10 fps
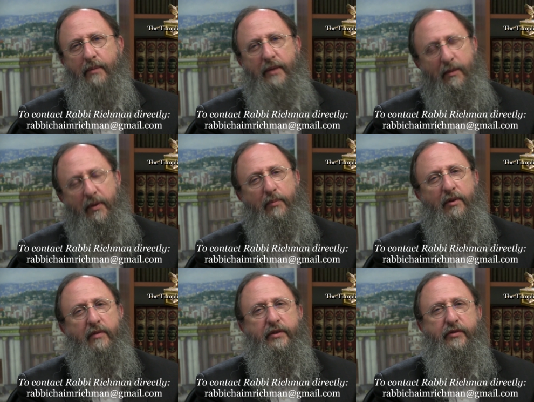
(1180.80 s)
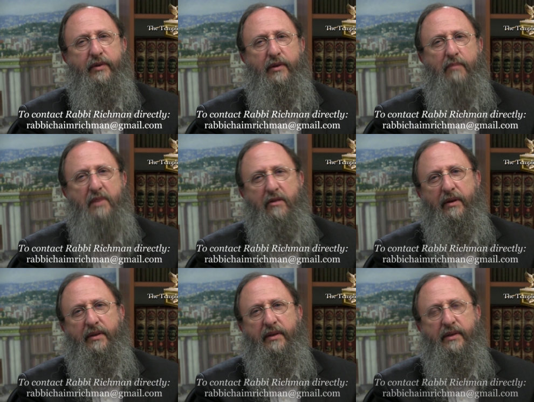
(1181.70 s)
May the people of Israel
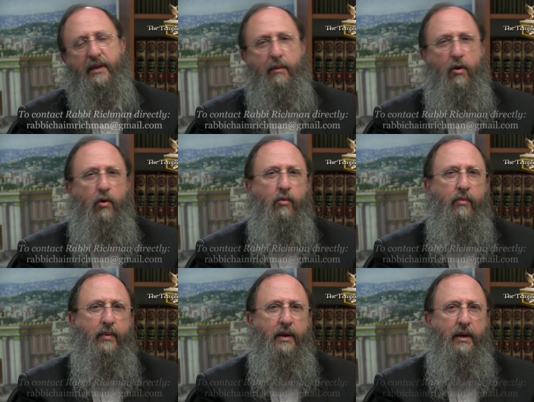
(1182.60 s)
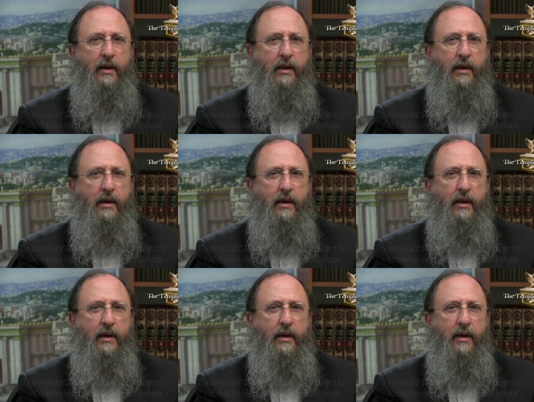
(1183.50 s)
merit to come home